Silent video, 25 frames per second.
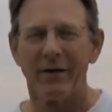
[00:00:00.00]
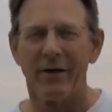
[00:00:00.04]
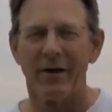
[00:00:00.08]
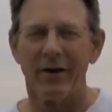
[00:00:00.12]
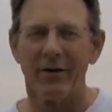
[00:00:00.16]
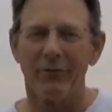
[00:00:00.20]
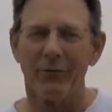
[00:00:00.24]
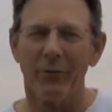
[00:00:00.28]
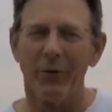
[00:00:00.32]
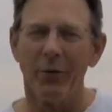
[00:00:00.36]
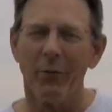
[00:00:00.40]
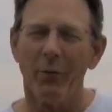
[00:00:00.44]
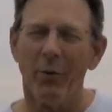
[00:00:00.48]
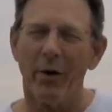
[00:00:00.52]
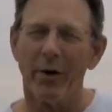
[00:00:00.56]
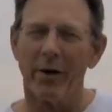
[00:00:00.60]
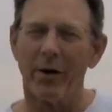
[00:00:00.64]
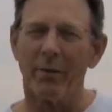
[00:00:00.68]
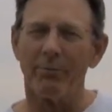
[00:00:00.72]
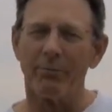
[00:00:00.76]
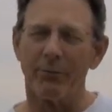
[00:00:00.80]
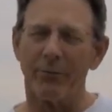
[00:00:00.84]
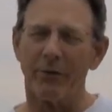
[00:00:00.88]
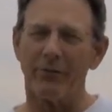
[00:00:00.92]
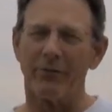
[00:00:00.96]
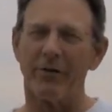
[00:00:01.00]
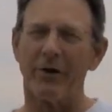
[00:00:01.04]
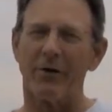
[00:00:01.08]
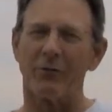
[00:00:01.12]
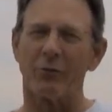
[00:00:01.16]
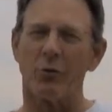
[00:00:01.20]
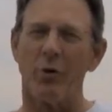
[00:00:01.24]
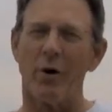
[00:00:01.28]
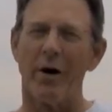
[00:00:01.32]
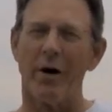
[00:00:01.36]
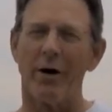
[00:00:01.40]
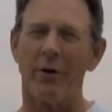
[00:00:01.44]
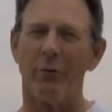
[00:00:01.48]
And if we went up the
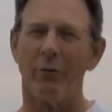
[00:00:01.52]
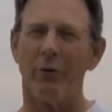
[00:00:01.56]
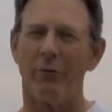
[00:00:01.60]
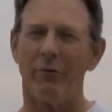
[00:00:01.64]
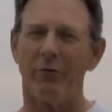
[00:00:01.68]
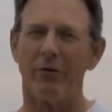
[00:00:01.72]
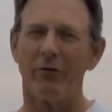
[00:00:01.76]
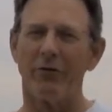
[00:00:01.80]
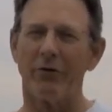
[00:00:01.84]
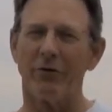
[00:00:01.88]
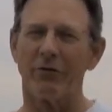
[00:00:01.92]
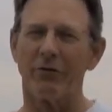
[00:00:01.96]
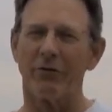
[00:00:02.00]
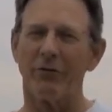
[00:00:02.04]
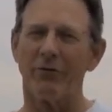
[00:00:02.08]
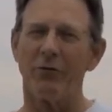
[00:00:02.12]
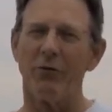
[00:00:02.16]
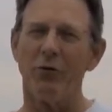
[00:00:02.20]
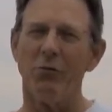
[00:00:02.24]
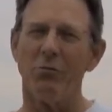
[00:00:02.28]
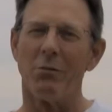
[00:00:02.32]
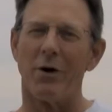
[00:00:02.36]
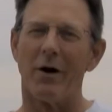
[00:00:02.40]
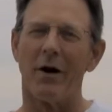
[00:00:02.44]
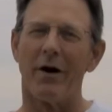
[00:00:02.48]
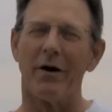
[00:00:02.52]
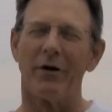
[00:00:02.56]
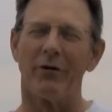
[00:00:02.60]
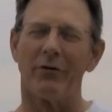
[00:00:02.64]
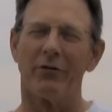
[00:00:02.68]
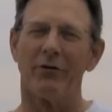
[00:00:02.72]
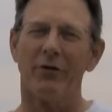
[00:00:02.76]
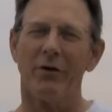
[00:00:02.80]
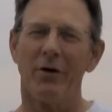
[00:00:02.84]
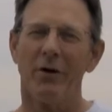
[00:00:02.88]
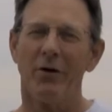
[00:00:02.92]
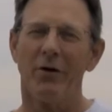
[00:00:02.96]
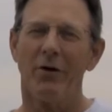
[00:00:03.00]
Susquehanna River just a few
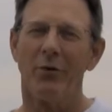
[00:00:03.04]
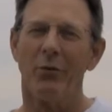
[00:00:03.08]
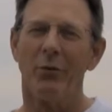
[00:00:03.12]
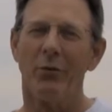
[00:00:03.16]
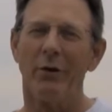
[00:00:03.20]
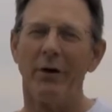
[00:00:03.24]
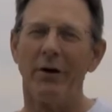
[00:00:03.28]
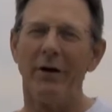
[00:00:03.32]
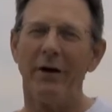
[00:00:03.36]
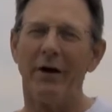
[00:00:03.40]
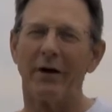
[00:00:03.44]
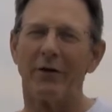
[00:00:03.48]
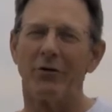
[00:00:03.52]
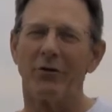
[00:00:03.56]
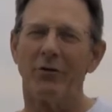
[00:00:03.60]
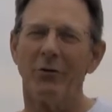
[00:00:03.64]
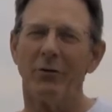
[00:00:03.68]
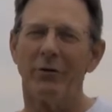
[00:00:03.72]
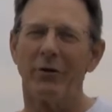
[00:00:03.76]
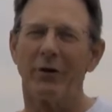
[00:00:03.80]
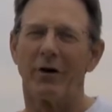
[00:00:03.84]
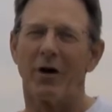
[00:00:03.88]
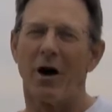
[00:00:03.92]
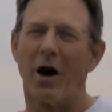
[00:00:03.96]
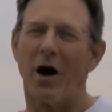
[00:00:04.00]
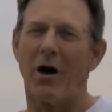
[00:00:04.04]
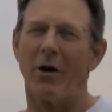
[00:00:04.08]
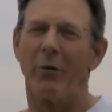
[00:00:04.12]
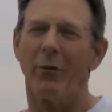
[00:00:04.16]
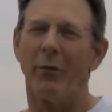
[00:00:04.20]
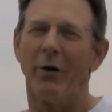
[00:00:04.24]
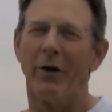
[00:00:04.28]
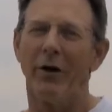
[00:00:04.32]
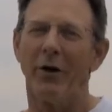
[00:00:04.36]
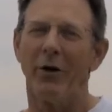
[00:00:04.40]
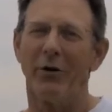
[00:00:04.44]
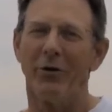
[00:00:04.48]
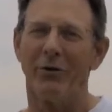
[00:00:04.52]
miles, we'd get to the
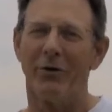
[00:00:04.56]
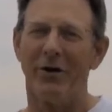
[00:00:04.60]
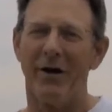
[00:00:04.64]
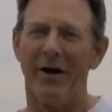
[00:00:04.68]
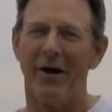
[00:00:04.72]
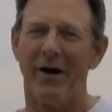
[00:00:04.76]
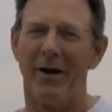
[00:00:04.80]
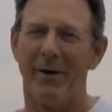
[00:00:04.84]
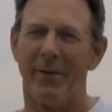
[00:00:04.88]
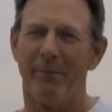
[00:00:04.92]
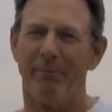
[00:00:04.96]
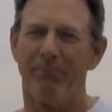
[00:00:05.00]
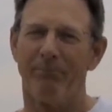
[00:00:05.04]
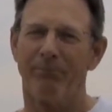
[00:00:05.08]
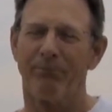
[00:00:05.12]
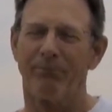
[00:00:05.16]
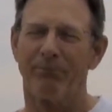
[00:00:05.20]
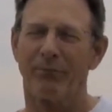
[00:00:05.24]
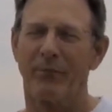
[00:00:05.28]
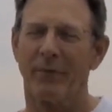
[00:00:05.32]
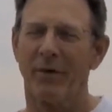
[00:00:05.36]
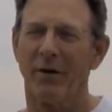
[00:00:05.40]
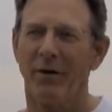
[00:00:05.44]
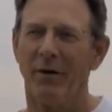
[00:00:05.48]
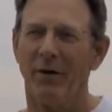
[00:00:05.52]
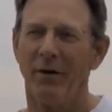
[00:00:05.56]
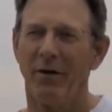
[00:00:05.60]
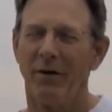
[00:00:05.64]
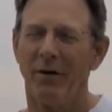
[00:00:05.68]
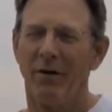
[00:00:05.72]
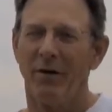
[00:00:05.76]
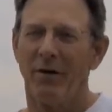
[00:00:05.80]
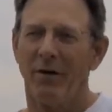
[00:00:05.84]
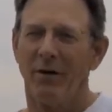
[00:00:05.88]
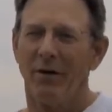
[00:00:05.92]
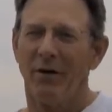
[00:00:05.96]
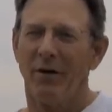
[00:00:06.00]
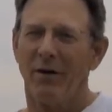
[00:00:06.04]
Conowingo Dam.
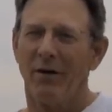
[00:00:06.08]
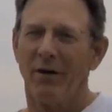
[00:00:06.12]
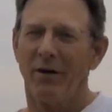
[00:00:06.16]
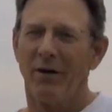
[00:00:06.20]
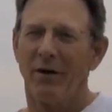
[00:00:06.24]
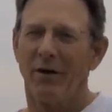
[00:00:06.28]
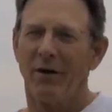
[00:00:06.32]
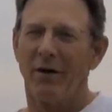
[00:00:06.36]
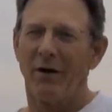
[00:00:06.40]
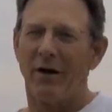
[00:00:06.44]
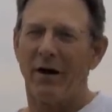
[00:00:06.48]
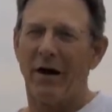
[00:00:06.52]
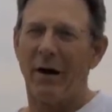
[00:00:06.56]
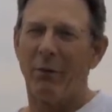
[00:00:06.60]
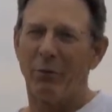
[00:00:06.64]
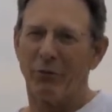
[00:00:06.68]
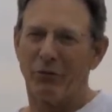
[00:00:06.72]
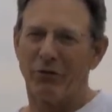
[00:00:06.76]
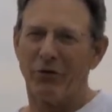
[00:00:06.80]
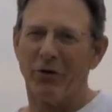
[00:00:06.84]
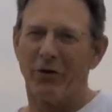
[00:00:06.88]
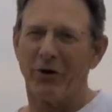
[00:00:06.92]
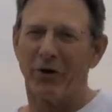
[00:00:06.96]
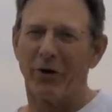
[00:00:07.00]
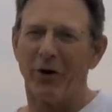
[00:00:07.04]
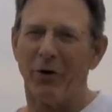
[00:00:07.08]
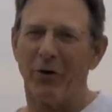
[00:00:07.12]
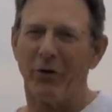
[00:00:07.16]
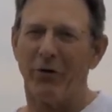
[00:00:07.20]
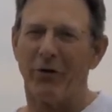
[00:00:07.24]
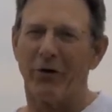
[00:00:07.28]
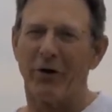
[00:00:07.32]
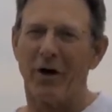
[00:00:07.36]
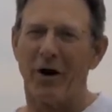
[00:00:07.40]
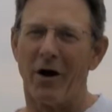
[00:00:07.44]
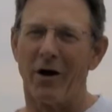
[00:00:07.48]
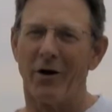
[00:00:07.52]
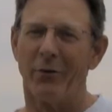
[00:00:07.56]
I was going to go
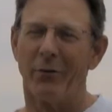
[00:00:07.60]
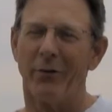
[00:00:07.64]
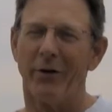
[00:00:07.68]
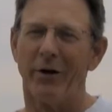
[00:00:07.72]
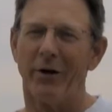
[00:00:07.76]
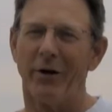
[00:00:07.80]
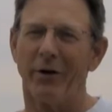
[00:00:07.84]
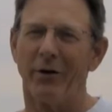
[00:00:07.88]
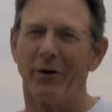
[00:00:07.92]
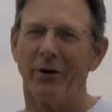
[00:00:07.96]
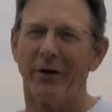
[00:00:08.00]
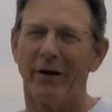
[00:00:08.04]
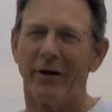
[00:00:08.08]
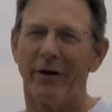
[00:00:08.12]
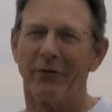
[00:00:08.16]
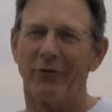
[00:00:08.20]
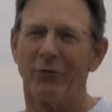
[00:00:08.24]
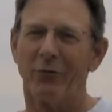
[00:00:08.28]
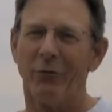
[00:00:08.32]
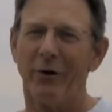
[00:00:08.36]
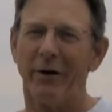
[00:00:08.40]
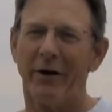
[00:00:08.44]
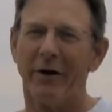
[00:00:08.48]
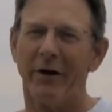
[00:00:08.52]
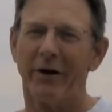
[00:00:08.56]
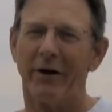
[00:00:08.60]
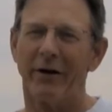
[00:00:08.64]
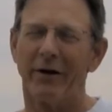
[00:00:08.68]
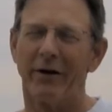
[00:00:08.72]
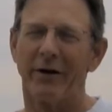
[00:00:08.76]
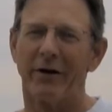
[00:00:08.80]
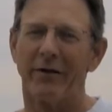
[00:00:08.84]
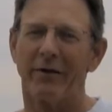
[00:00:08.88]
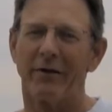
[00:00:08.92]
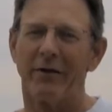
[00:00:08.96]
to the Conowingo last weekend.